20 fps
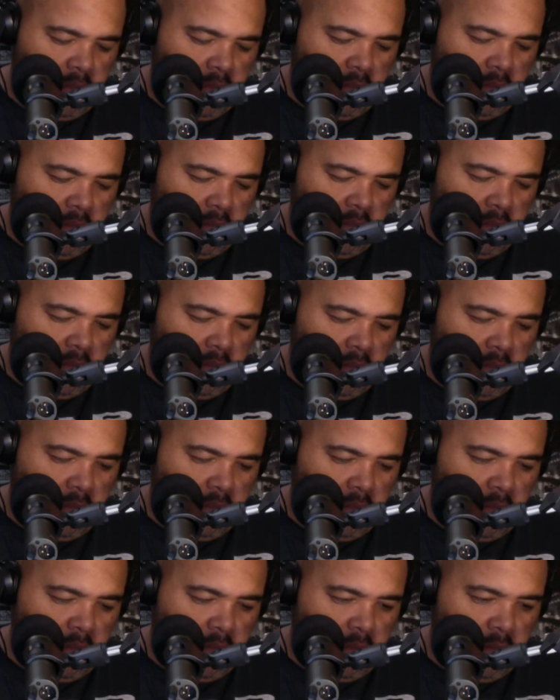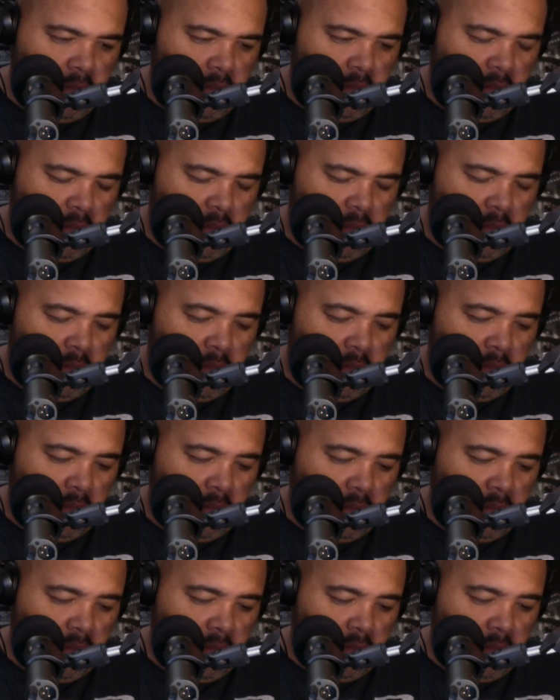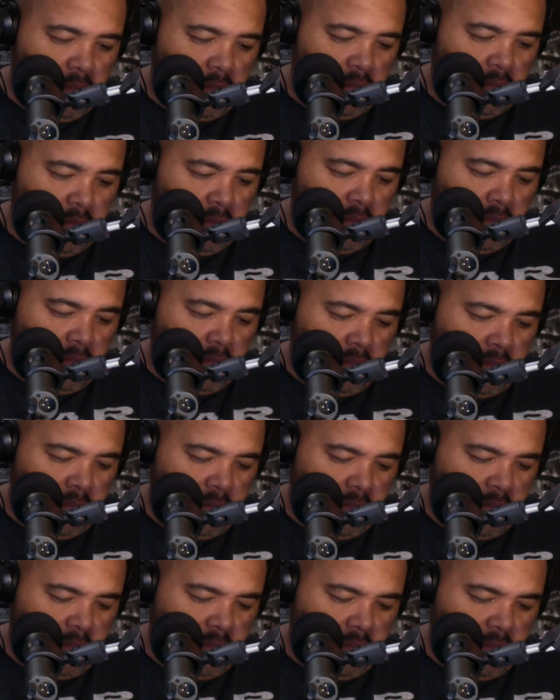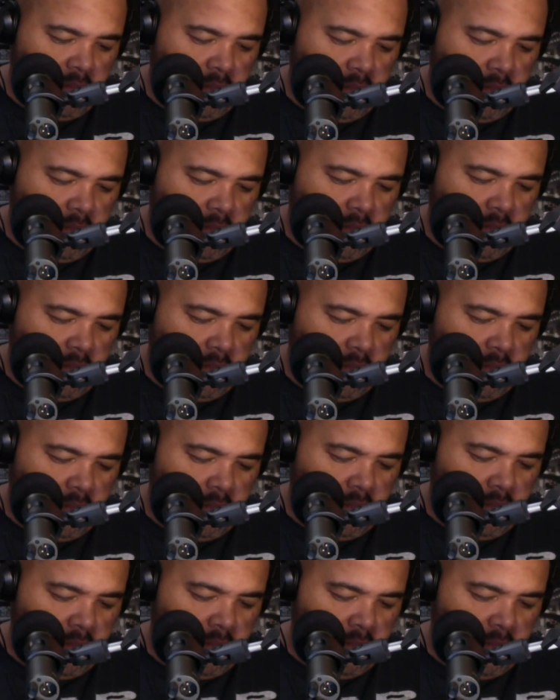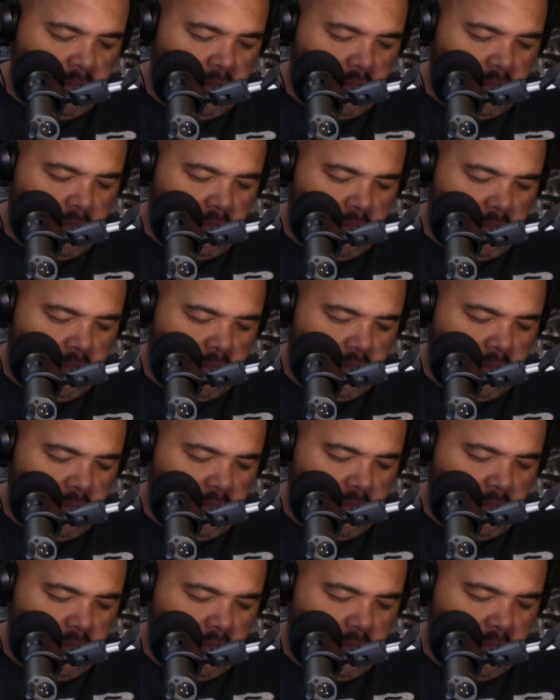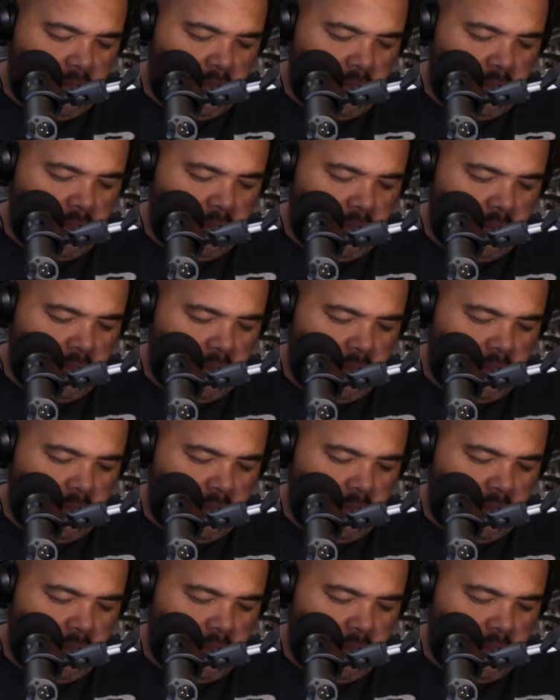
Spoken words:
No words are spoken by the person on screen.